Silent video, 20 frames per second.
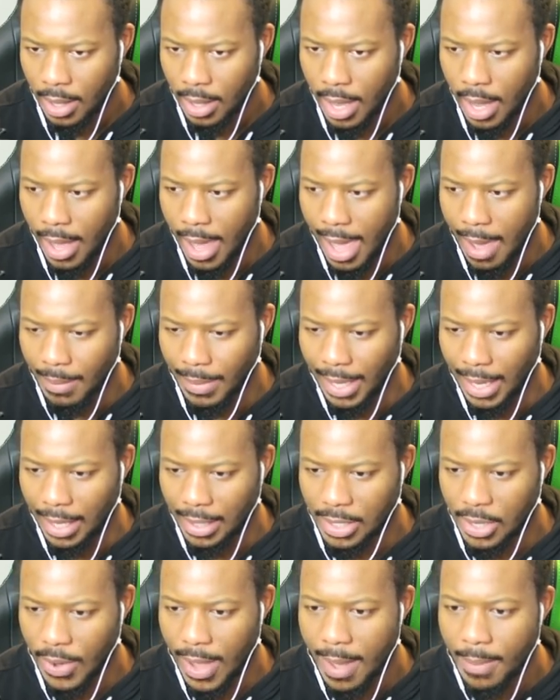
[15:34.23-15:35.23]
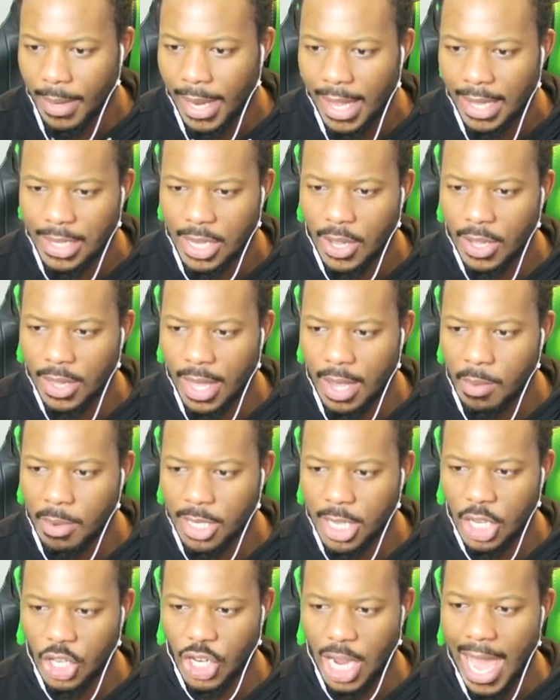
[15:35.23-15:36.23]
Yeah, Emily. So Emily, so there
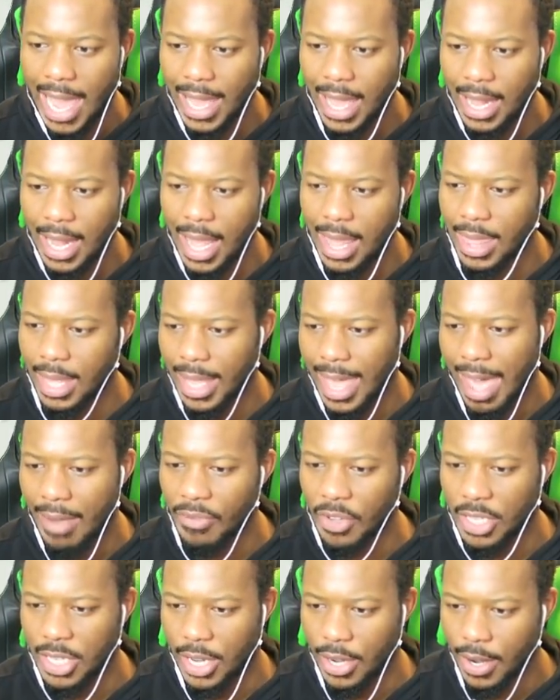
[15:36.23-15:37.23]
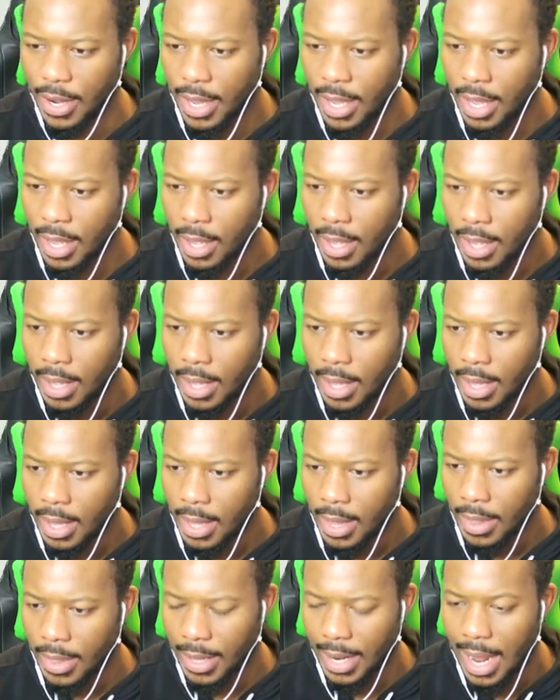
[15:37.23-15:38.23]
was a jacket in the cafeteria
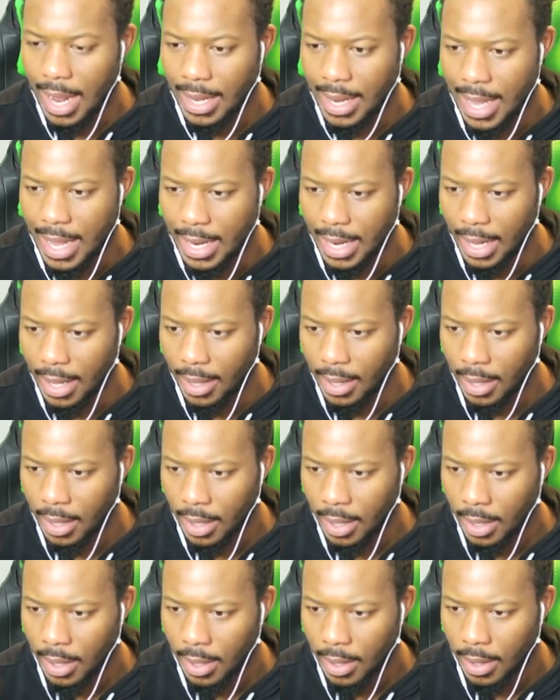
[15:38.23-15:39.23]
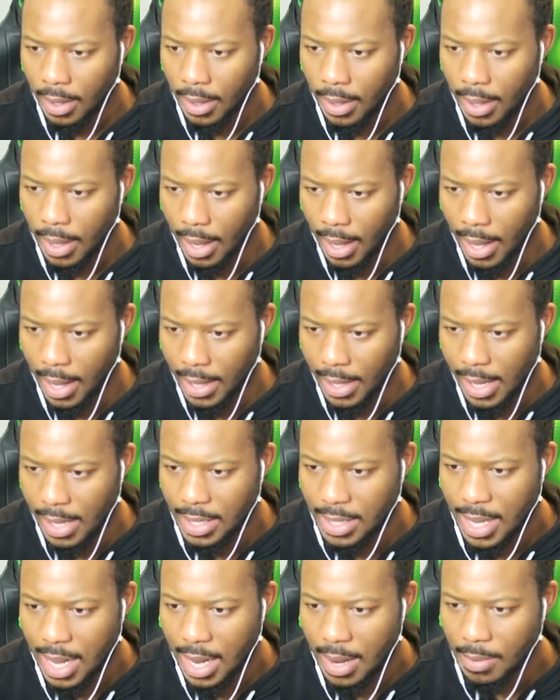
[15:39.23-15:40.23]
that I needed. And
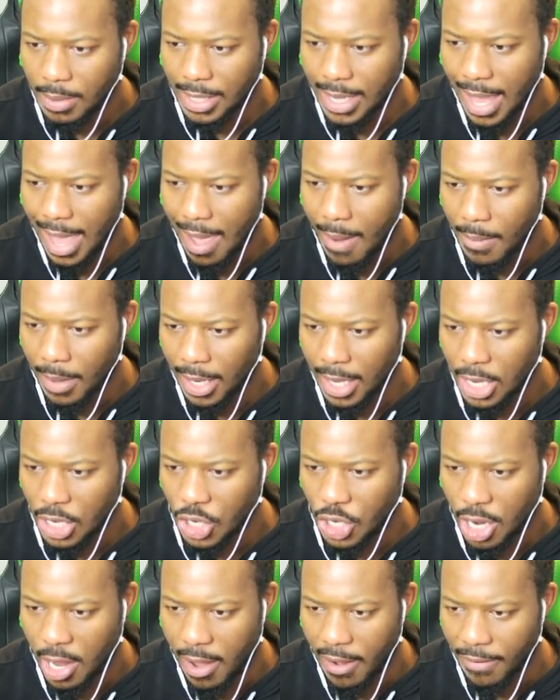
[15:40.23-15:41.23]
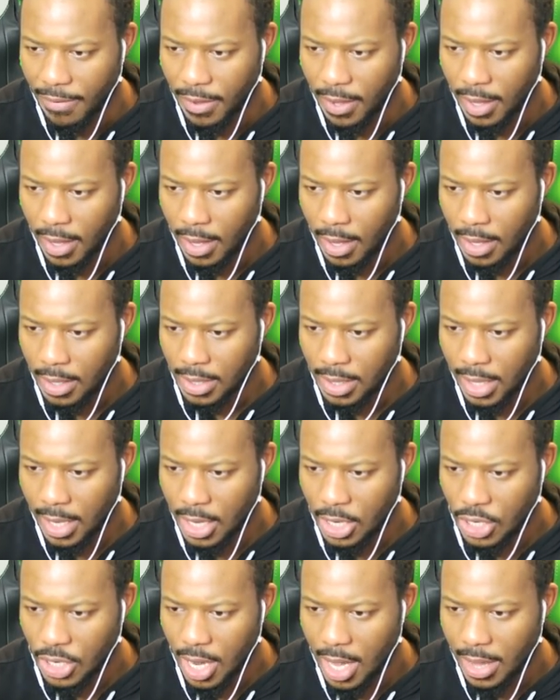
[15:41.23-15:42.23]
it said it was Emily Shift.
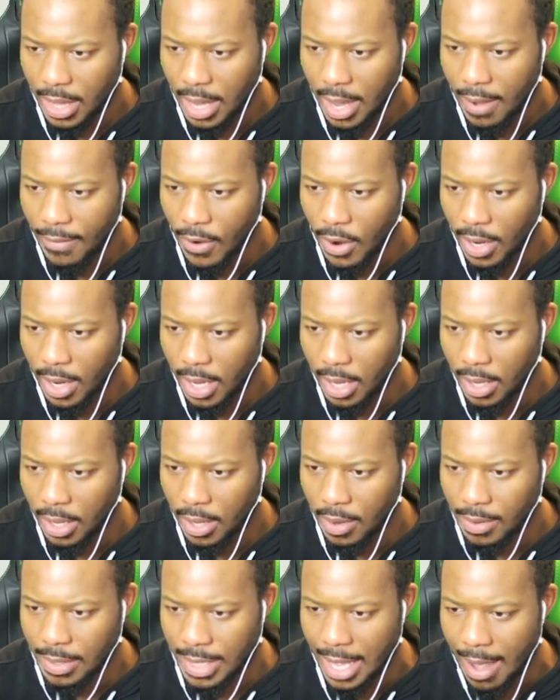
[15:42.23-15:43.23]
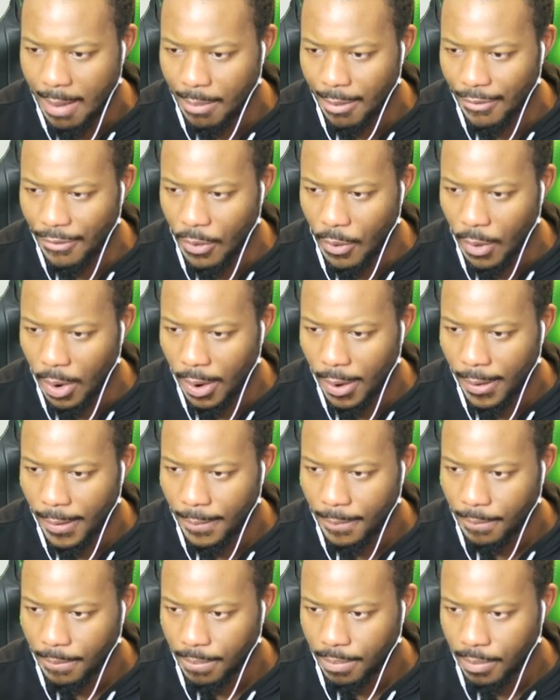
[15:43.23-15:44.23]
Slingshot there, I've already used that
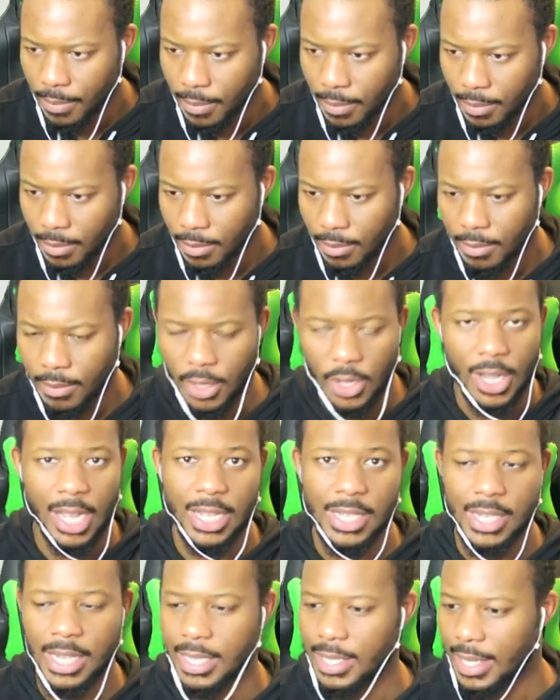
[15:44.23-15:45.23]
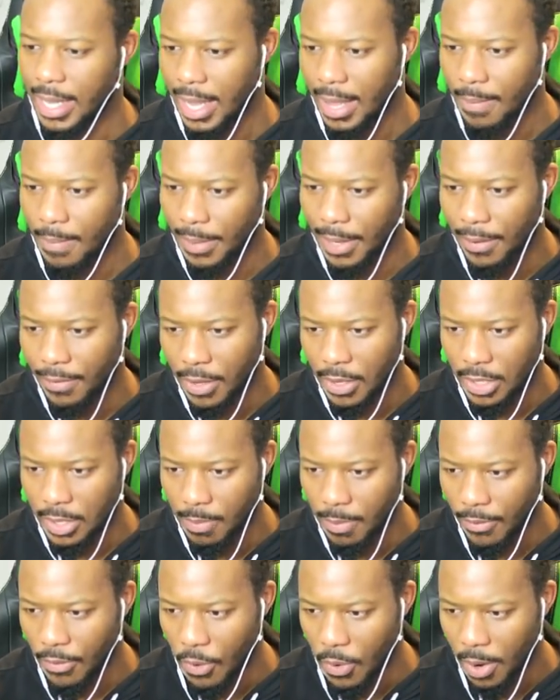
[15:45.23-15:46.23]
before. You guys didn't see it, but I've used
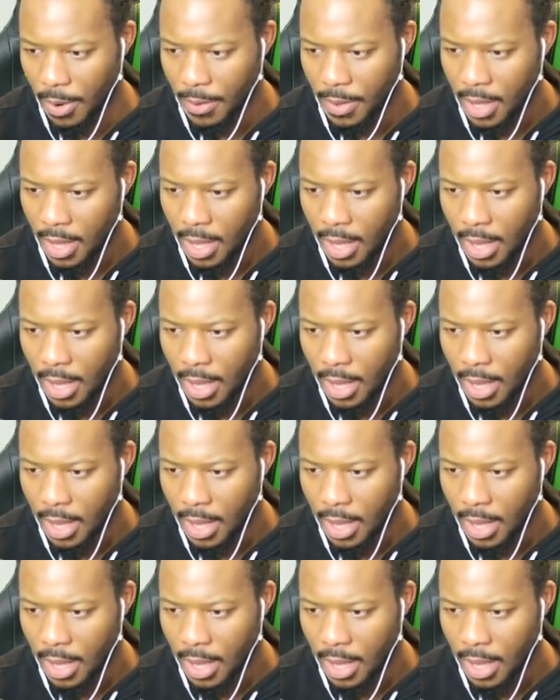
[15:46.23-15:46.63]
it before.